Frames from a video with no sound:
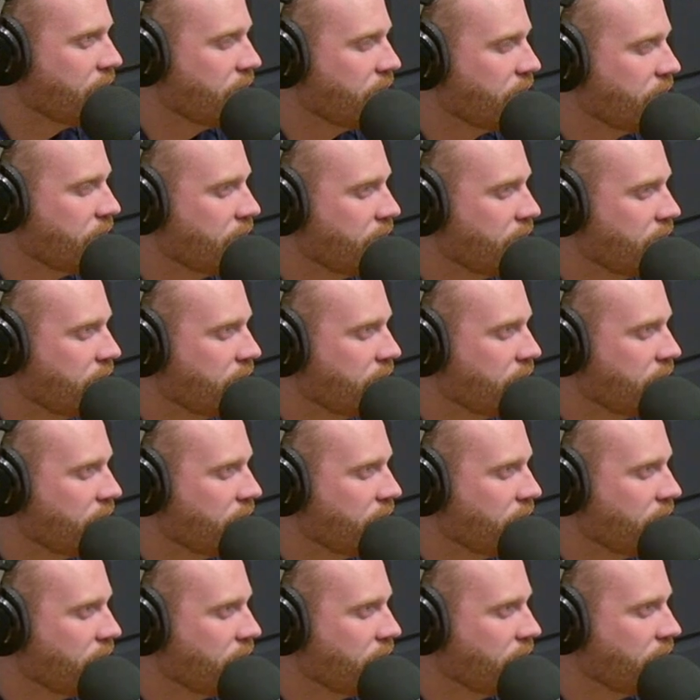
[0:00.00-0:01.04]

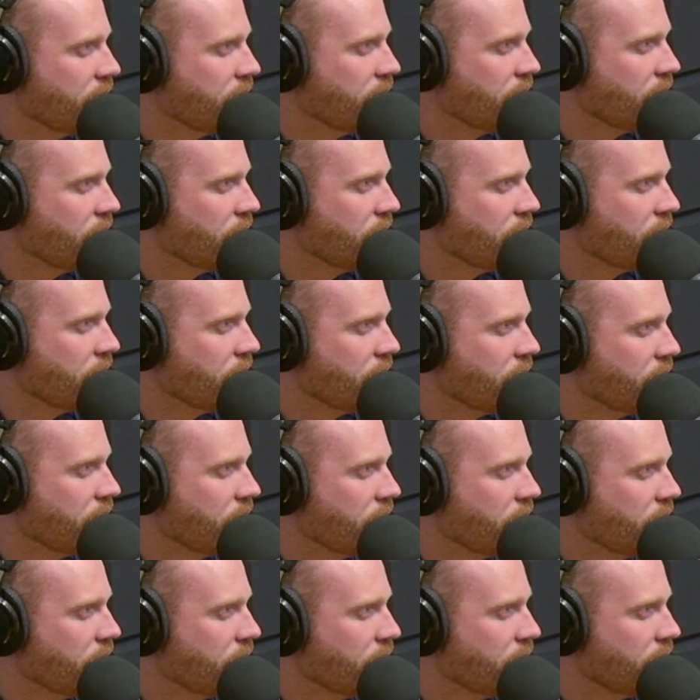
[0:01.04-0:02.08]

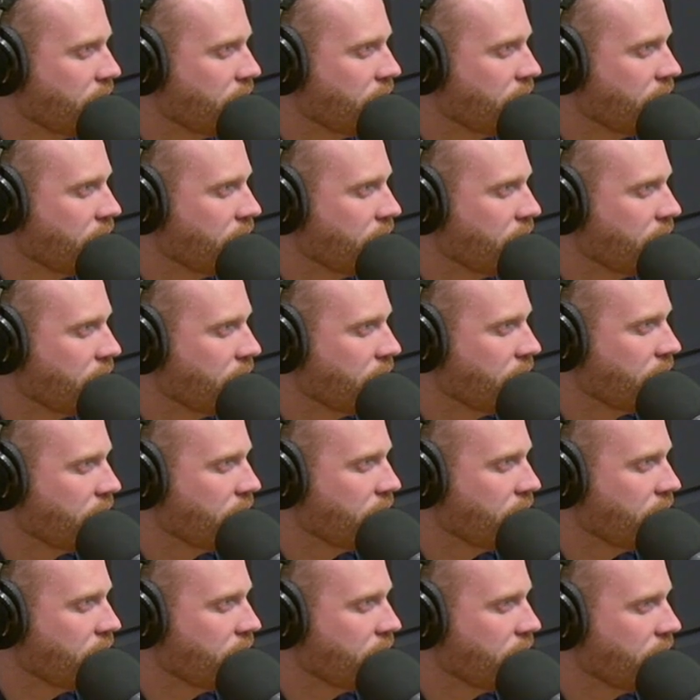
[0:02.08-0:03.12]

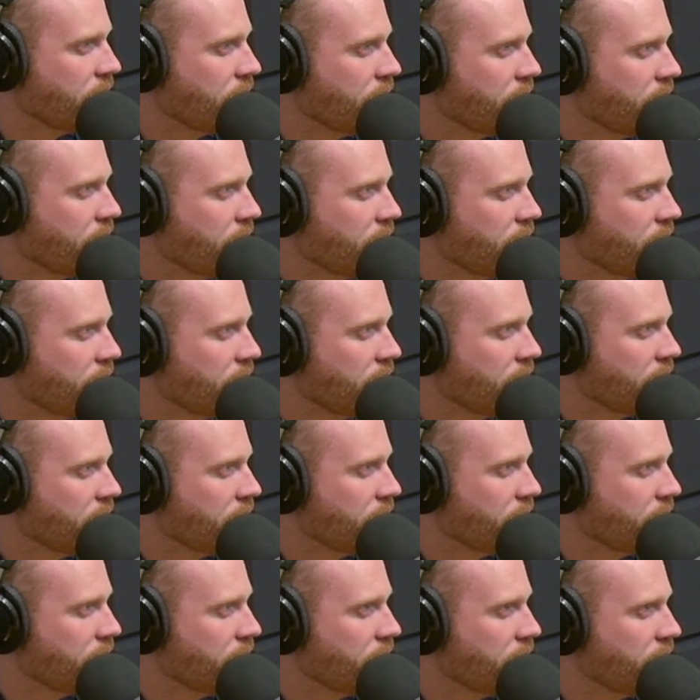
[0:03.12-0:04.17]

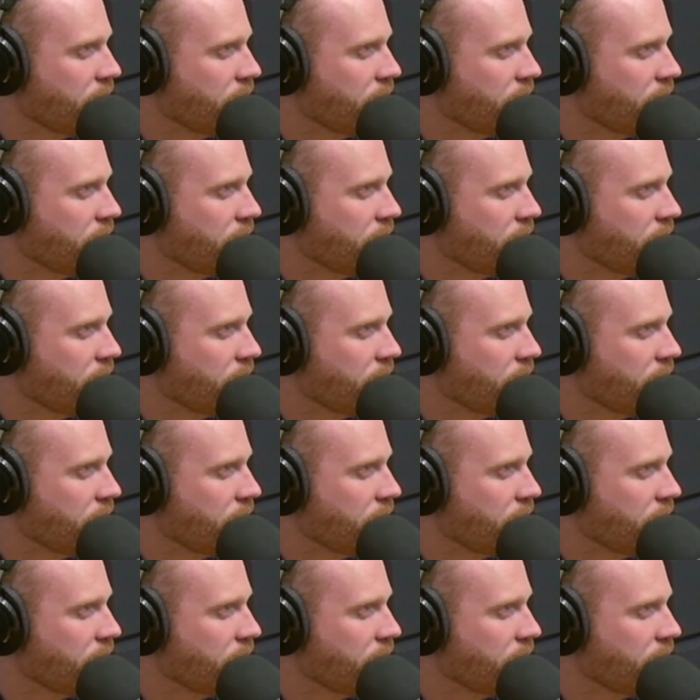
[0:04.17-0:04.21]
(not speaking)